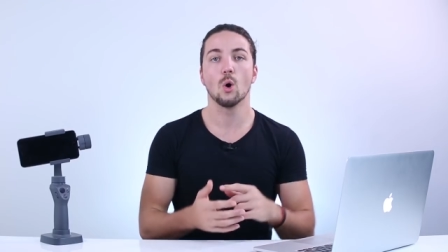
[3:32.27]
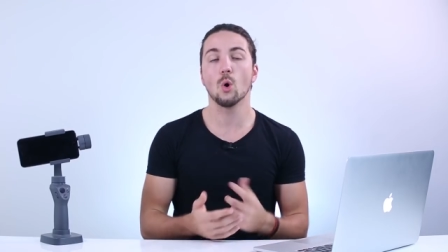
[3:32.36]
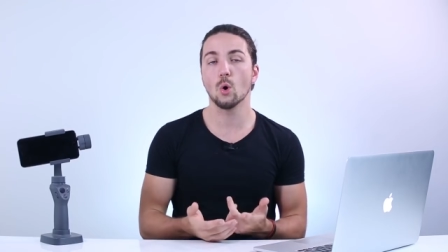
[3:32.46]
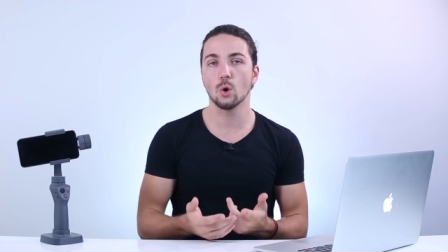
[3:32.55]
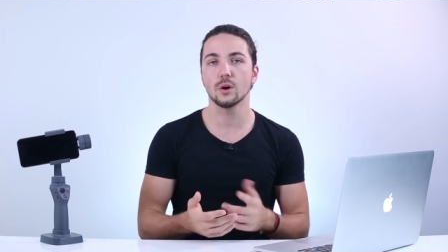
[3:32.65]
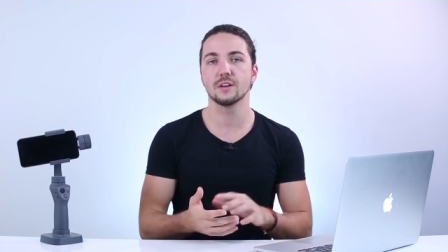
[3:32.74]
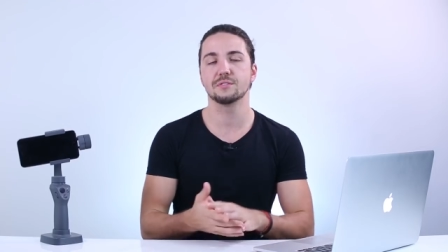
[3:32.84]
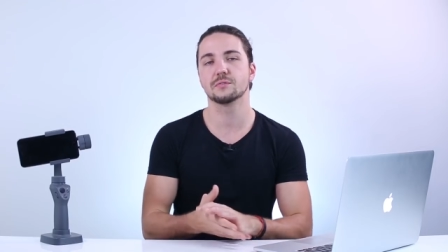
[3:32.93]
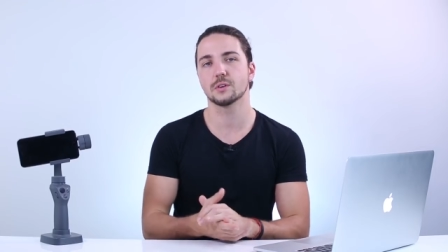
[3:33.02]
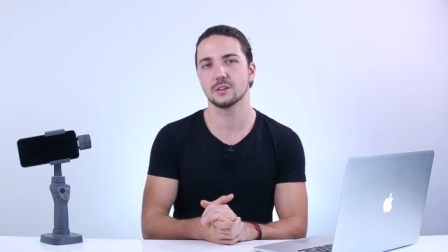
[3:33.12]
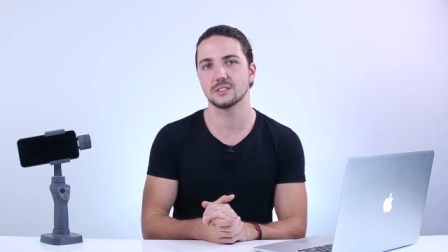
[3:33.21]
Or if
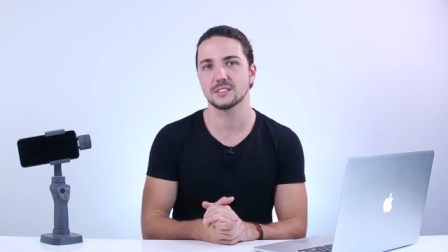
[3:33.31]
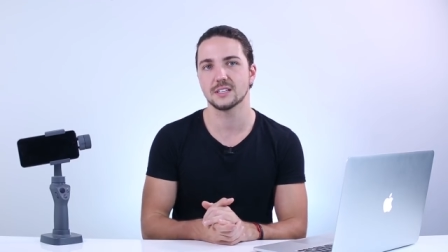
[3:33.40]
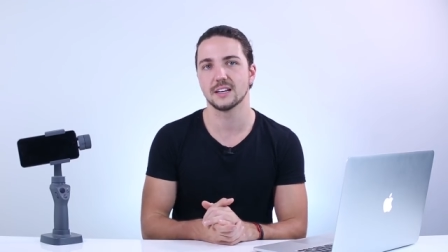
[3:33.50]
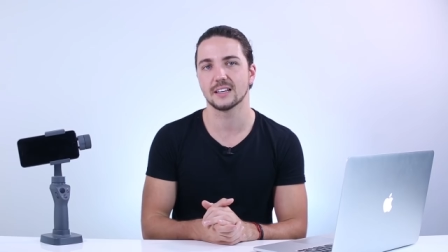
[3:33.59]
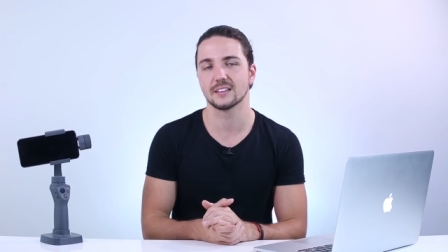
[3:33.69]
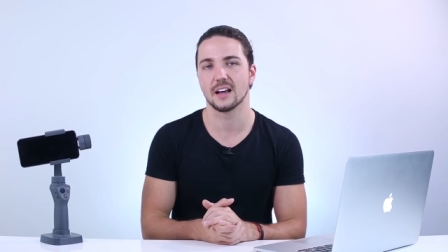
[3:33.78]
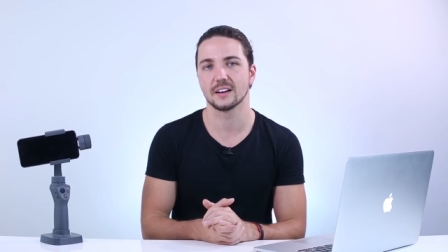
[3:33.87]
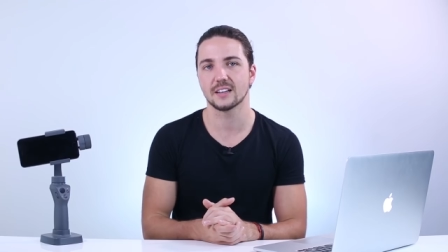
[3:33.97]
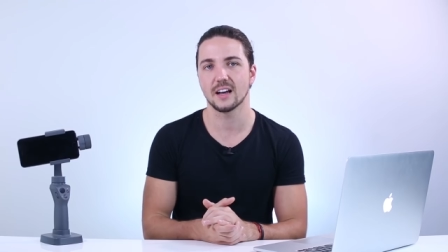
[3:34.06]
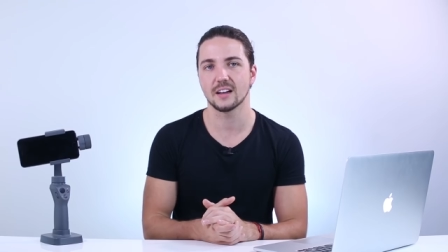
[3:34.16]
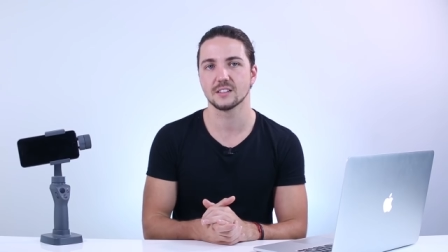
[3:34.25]
you've got a disconnected
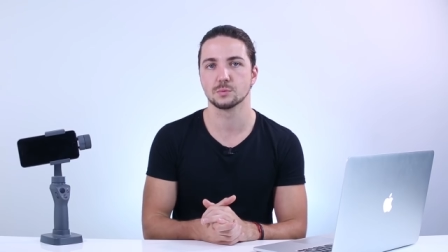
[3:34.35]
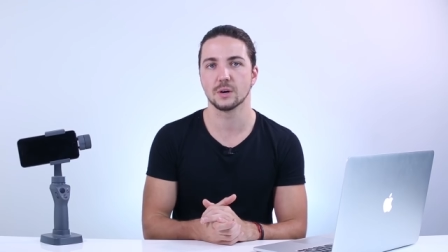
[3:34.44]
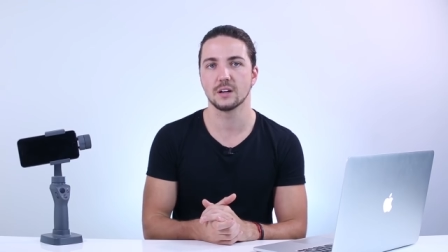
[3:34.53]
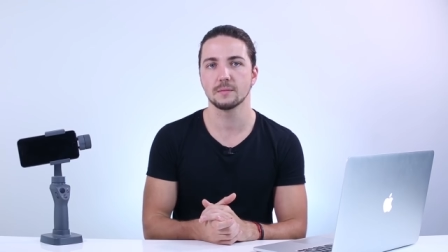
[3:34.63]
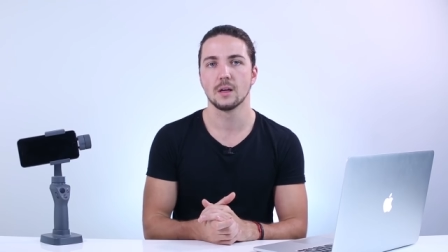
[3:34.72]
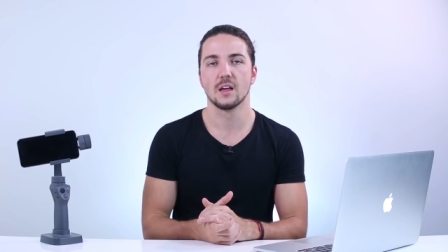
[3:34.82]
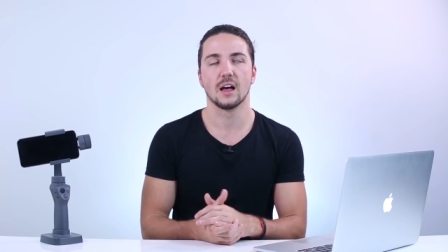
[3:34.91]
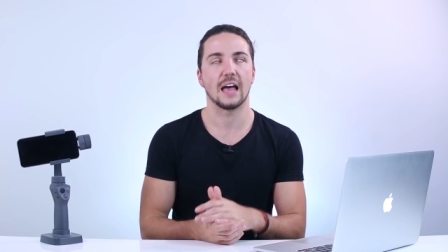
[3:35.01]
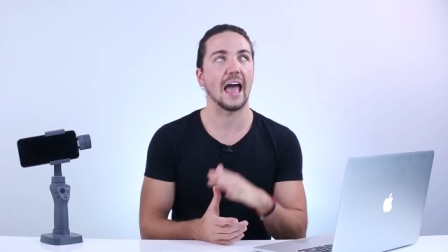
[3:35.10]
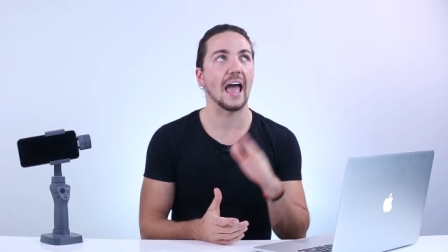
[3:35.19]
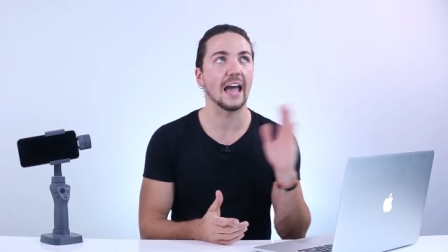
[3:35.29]
undercut as well,
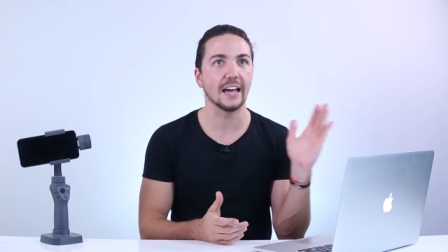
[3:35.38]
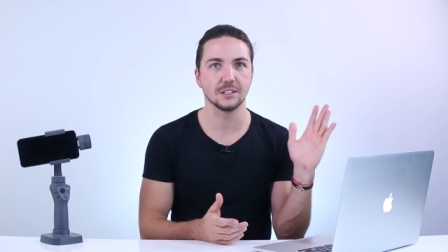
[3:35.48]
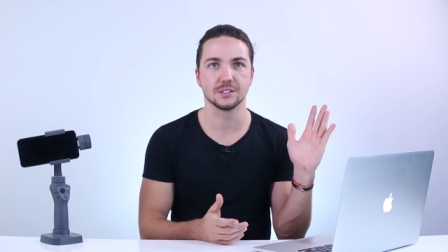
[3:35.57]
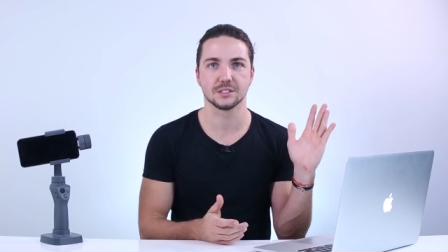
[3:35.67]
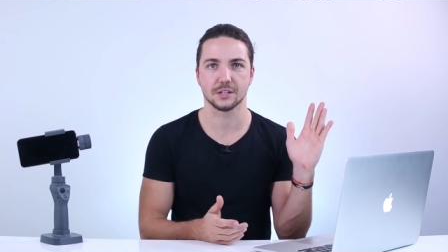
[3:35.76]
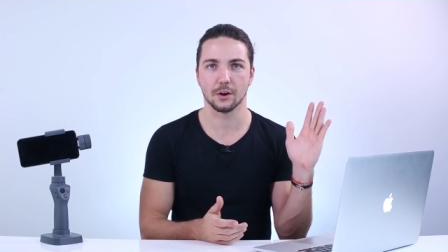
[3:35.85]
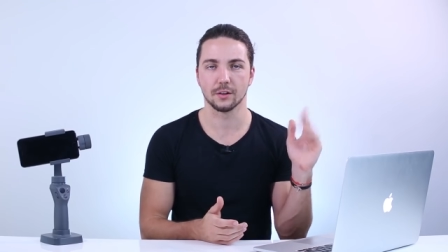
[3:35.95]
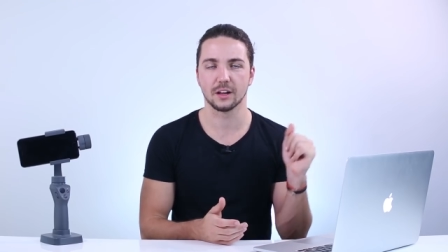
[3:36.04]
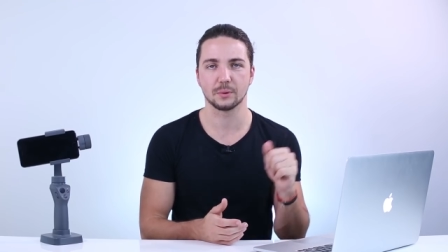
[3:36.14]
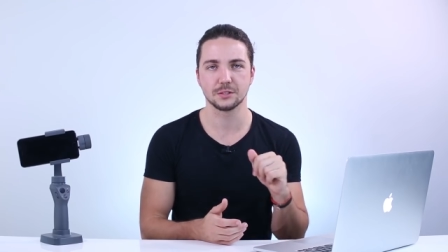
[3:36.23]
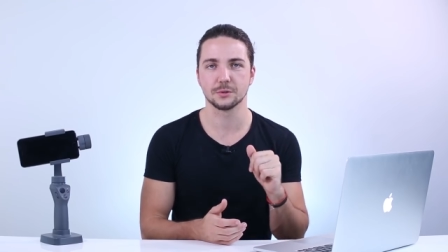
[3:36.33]
ages ago,
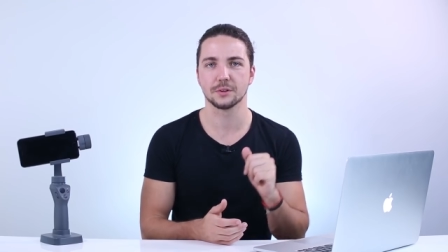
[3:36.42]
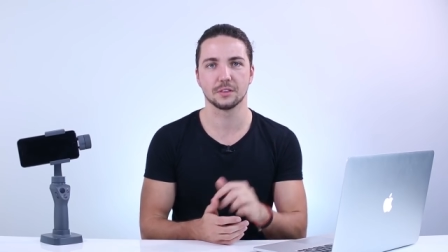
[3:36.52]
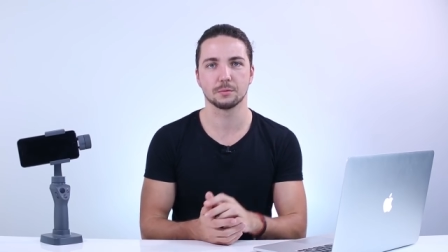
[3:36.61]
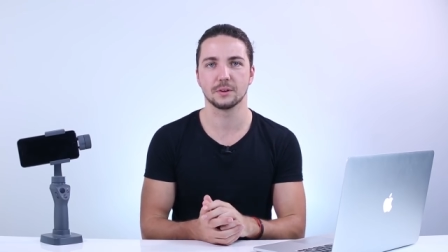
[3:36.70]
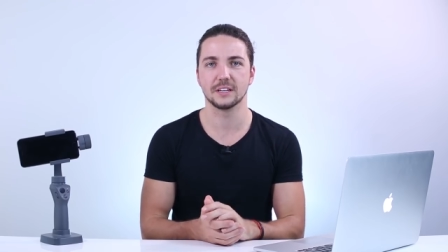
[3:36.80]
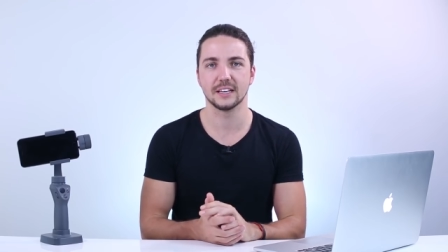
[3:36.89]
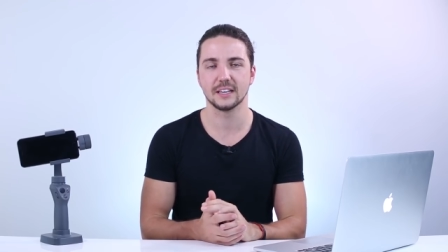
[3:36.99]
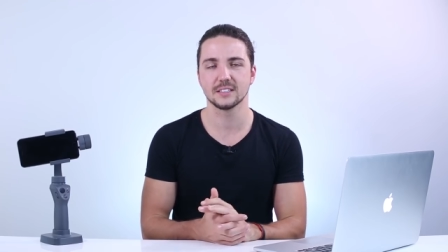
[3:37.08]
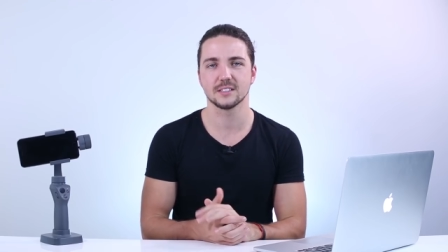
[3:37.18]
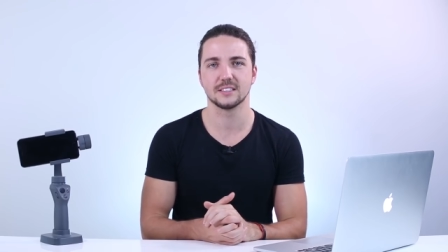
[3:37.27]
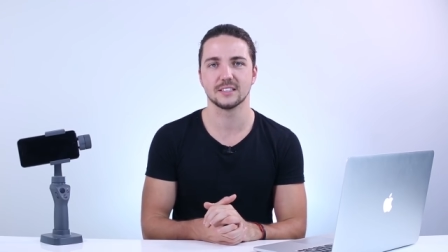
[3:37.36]
like we're talking three
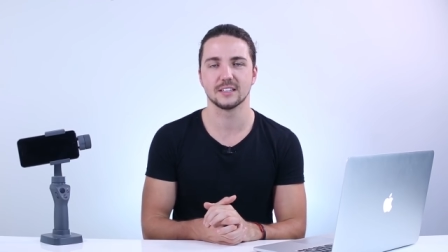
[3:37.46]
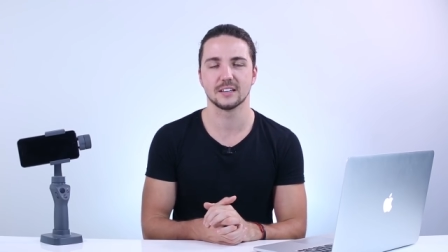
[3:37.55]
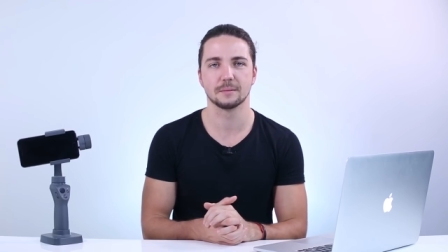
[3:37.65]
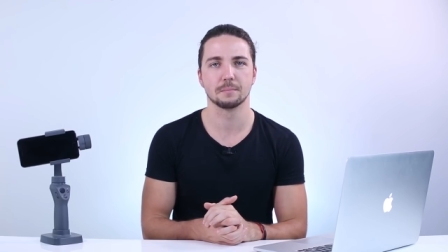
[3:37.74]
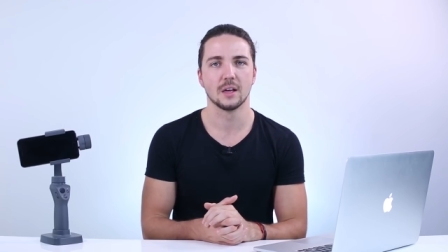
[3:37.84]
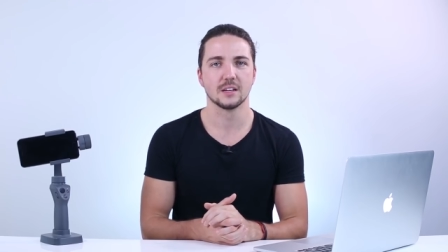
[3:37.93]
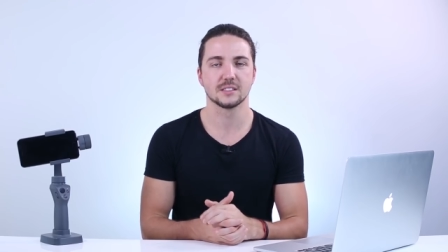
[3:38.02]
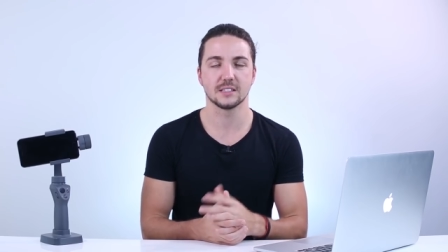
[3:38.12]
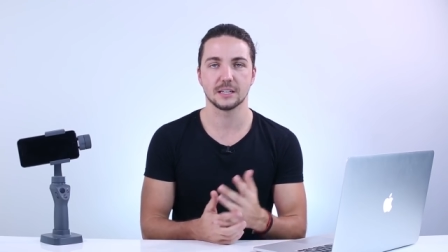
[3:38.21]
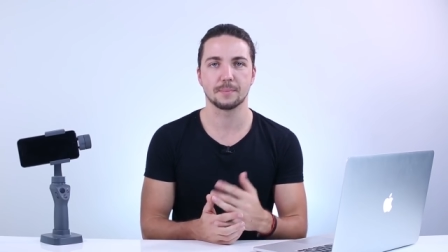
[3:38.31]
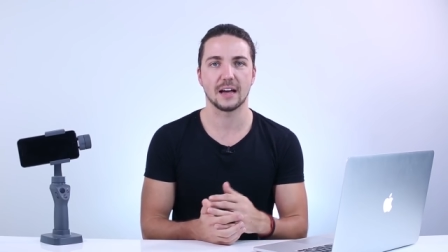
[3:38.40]
years, I did a
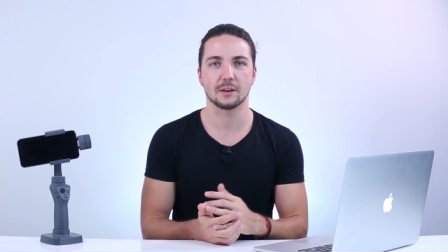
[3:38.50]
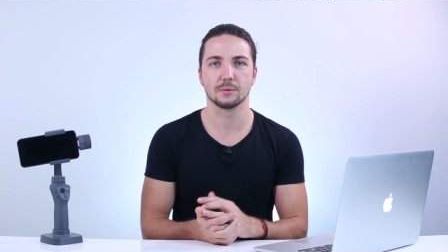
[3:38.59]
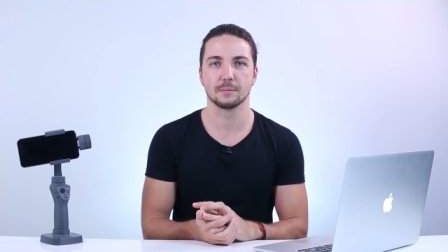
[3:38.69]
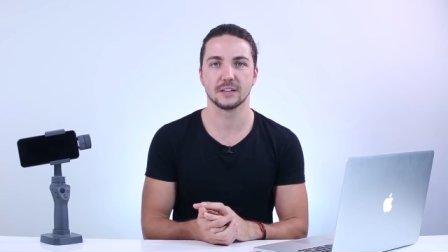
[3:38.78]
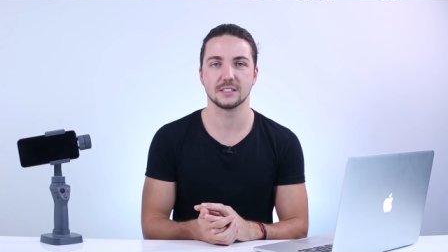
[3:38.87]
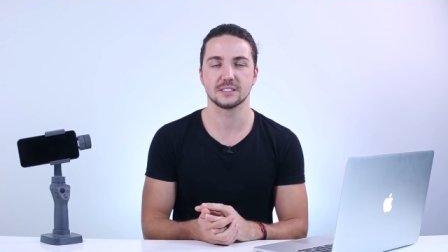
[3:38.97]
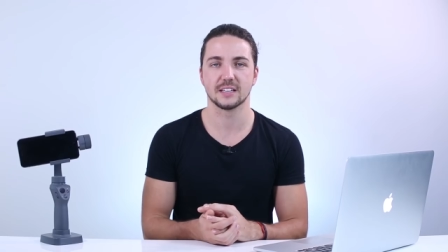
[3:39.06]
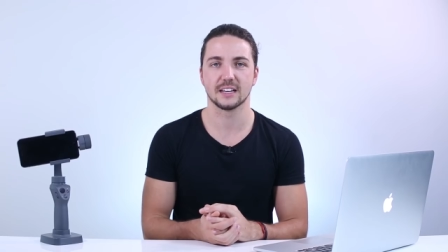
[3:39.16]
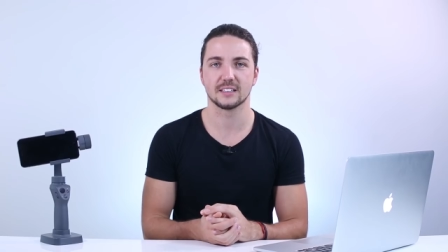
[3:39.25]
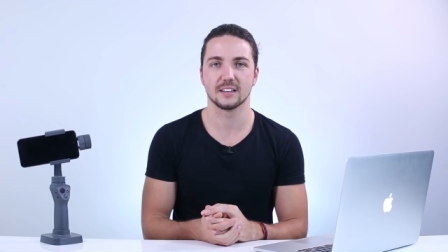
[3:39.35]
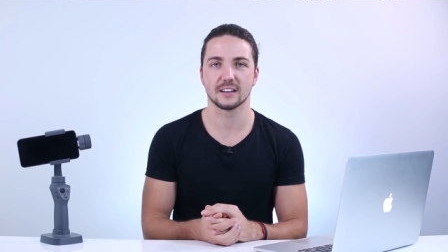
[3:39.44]
slick back with my
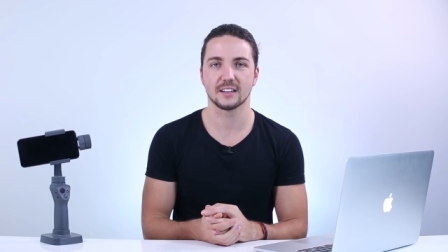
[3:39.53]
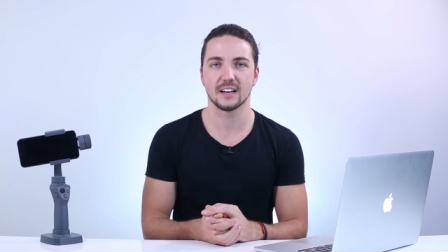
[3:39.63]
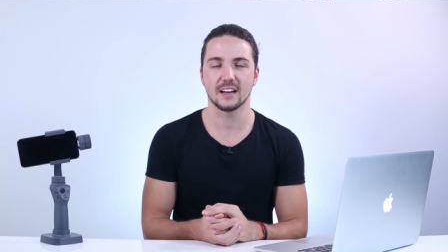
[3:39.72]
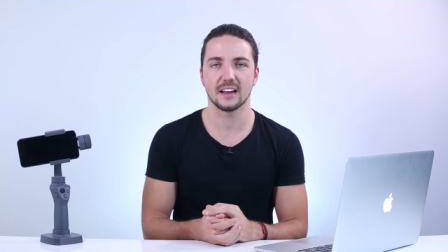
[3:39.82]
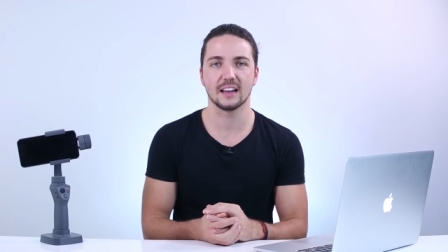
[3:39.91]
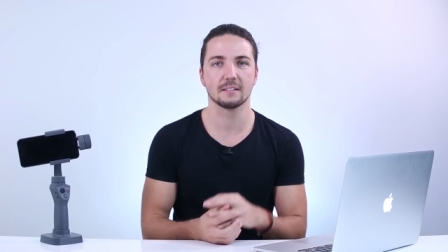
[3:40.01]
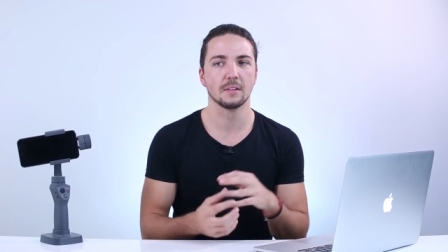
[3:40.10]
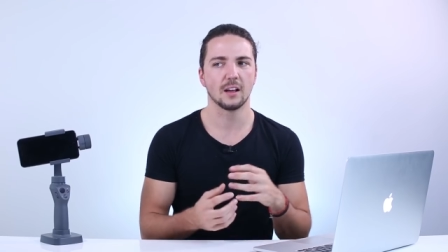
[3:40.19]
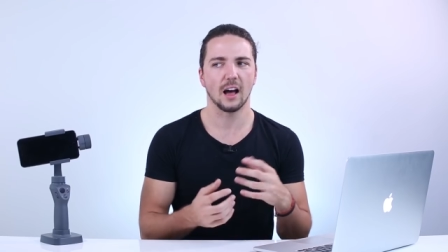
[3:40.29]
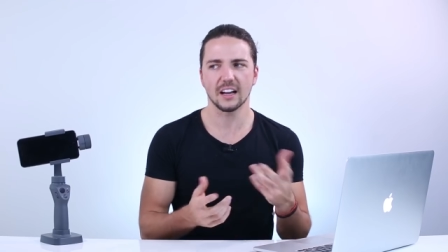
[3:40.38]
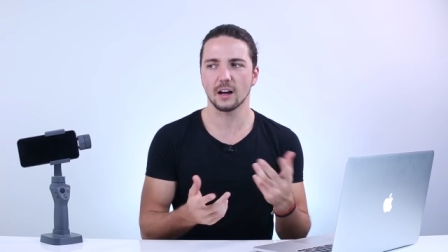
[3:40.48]
disconnected undercut and
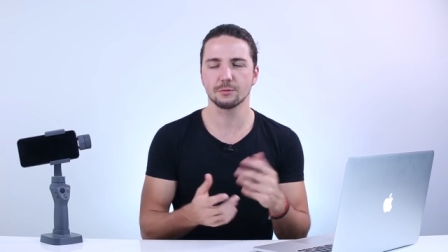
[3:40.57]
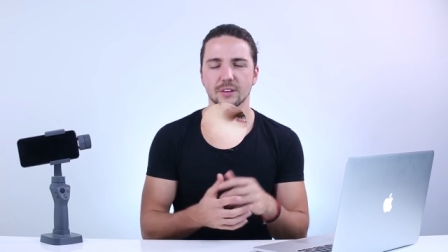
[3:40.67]
I, I